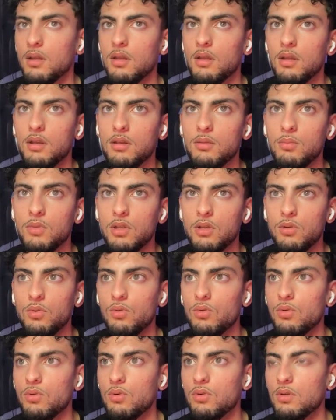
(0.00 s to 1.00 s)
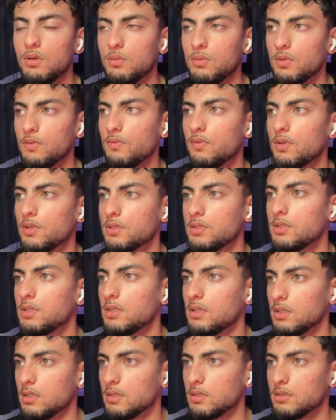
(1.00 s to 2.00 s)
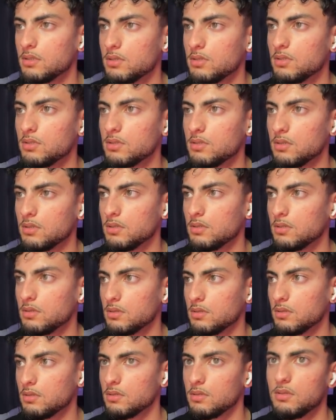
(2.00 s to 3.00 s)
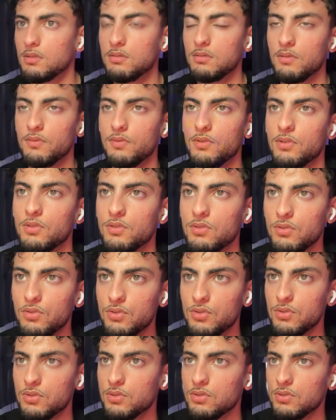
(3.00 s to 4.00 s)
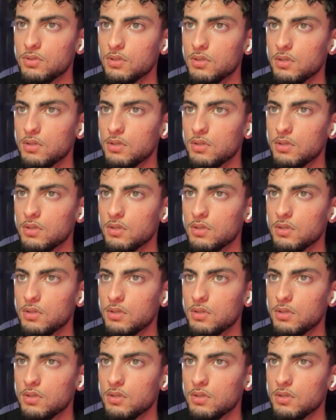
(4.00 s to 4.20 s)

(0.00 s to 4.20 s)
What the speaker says: Let me first see. Is it infinite solutions?